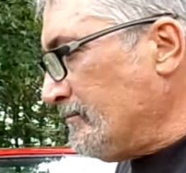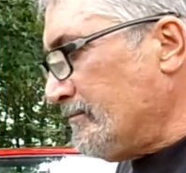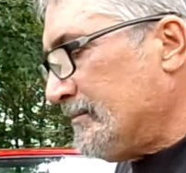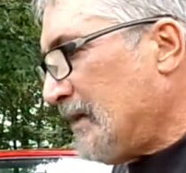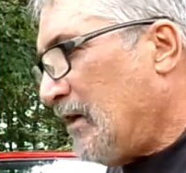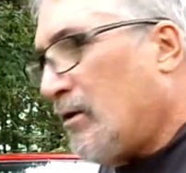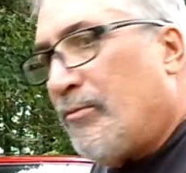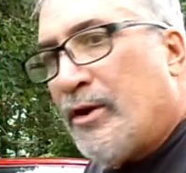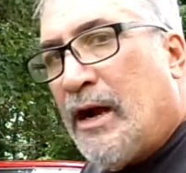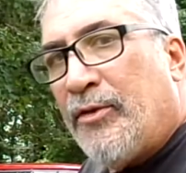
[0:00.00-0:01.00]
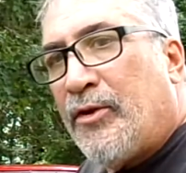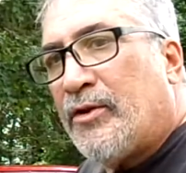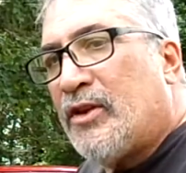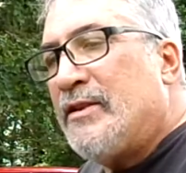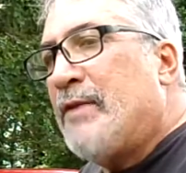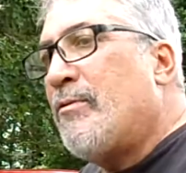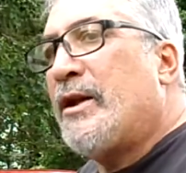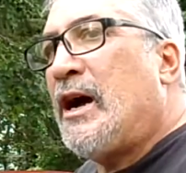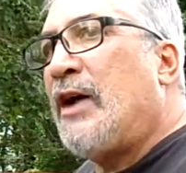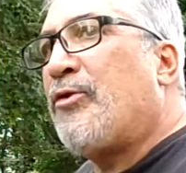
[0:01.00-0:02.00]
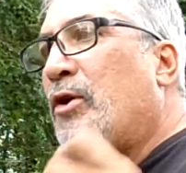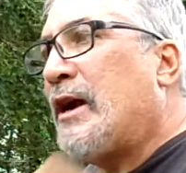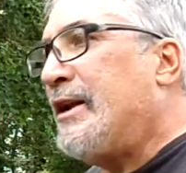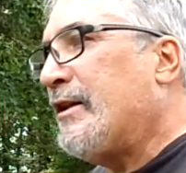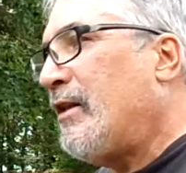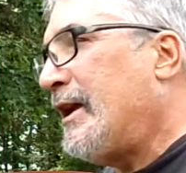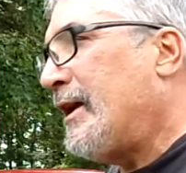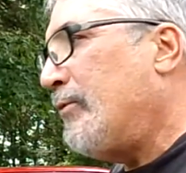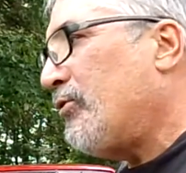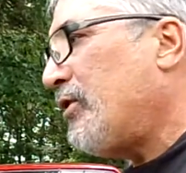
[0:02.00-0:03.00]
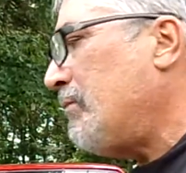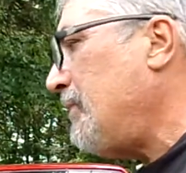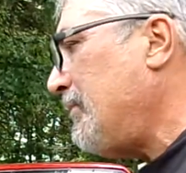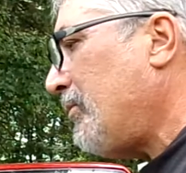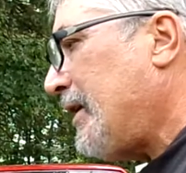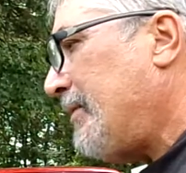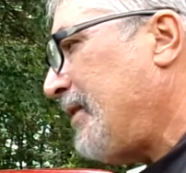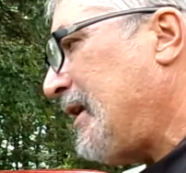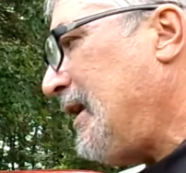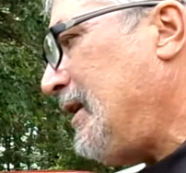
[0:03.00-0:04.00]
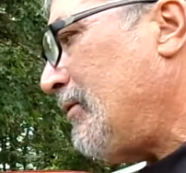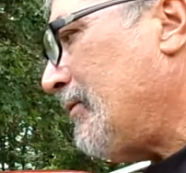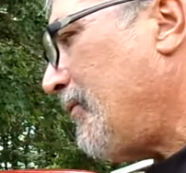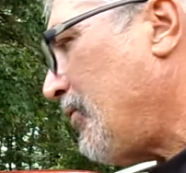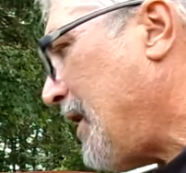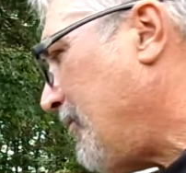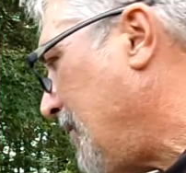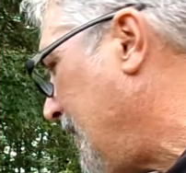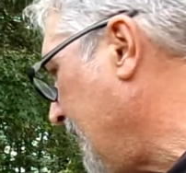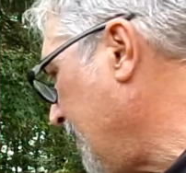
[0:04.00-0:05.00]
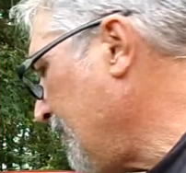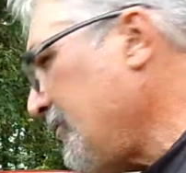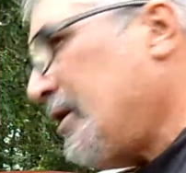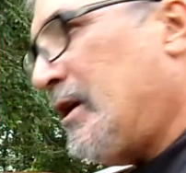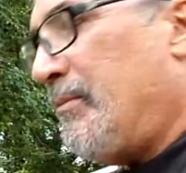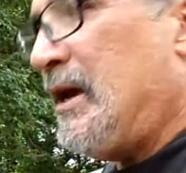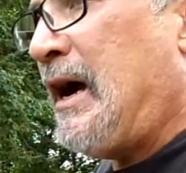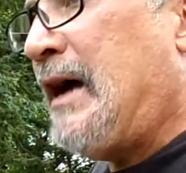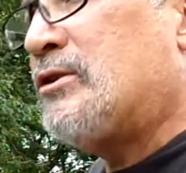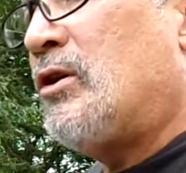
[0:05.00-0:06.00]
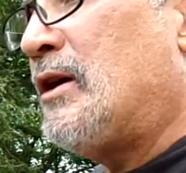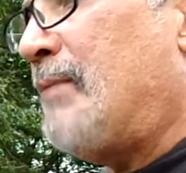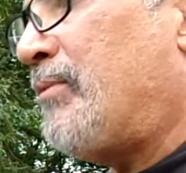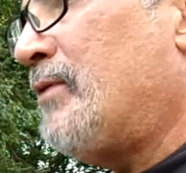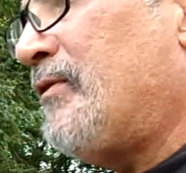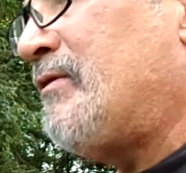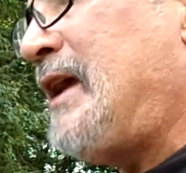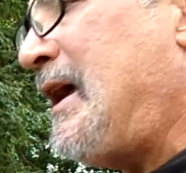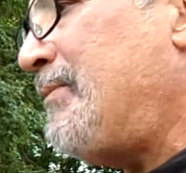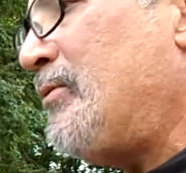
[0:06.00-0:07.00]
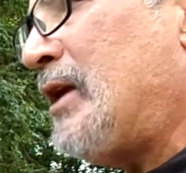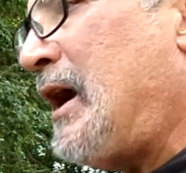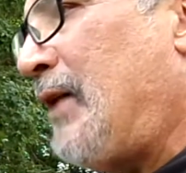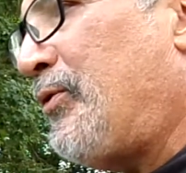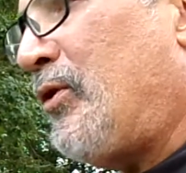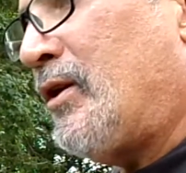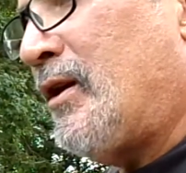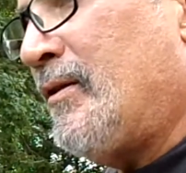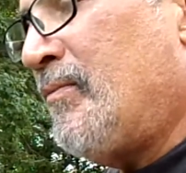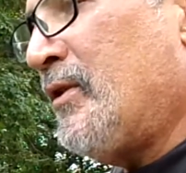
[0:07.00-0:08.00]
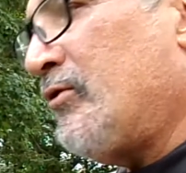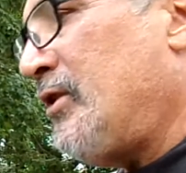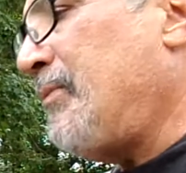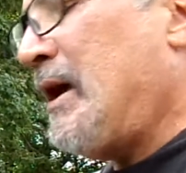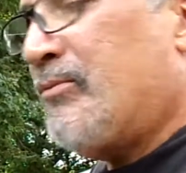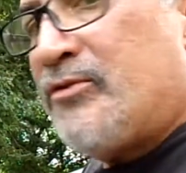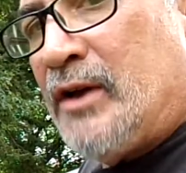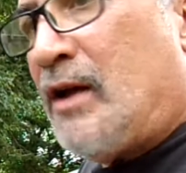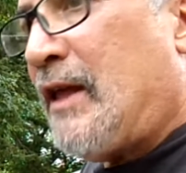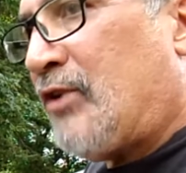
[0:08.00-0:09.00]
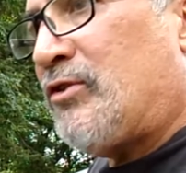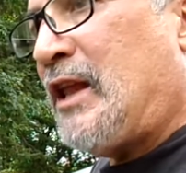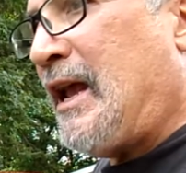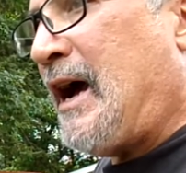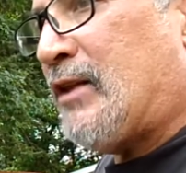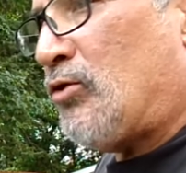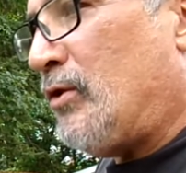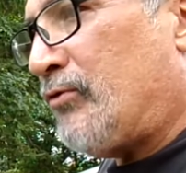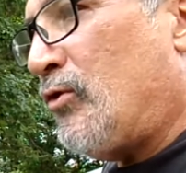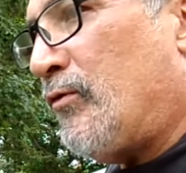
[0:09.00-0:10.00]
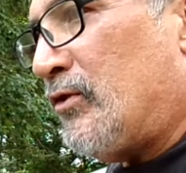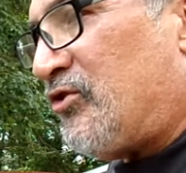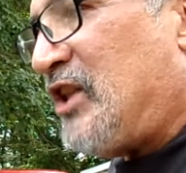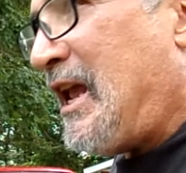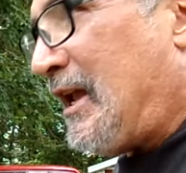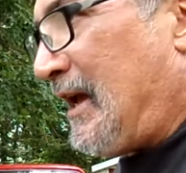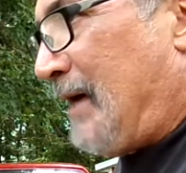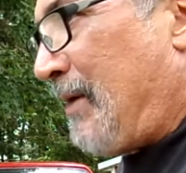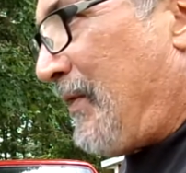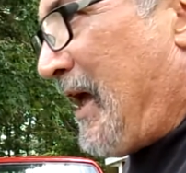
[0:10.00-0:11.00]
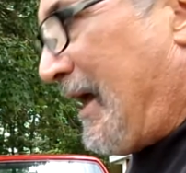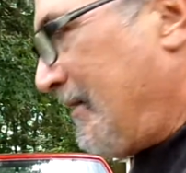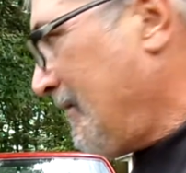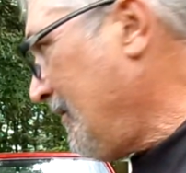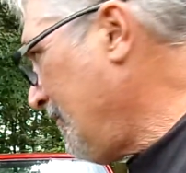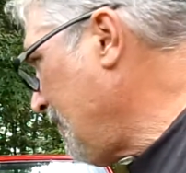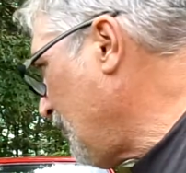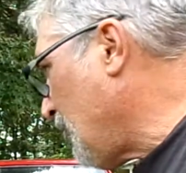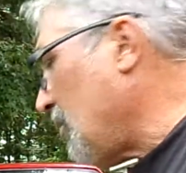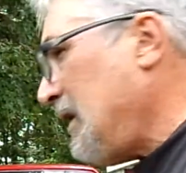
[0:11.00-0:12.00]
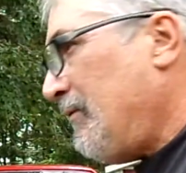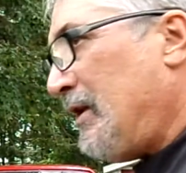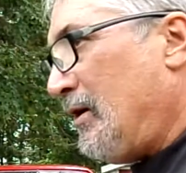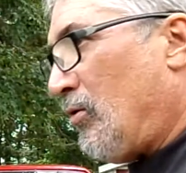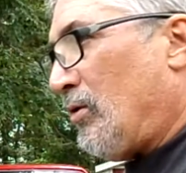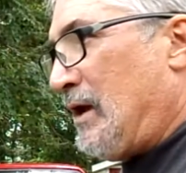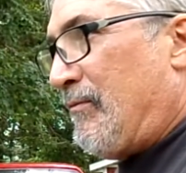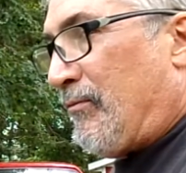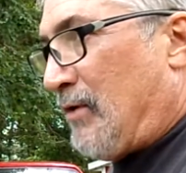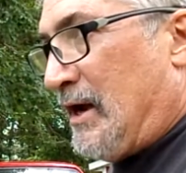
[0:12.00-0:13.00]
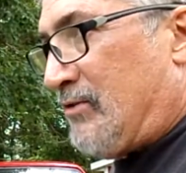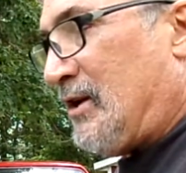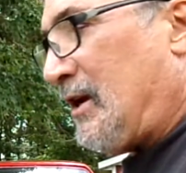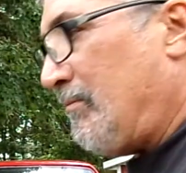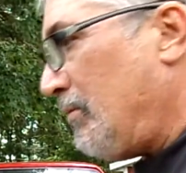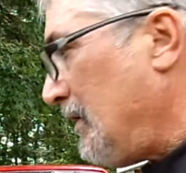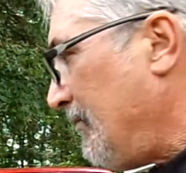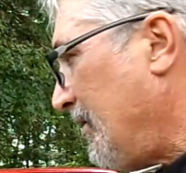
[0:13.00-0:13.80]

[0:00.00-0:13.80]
I love their hot dogs. I never met a hot dog I didn't like. I always tell people that. I'm like Andy Griffith that way. You give me a hot dog, I'm perfectly happy with a hot dog. Sometimes I'll actually take hot dogs over a steak. How about that? Or even fried chicken, believe it or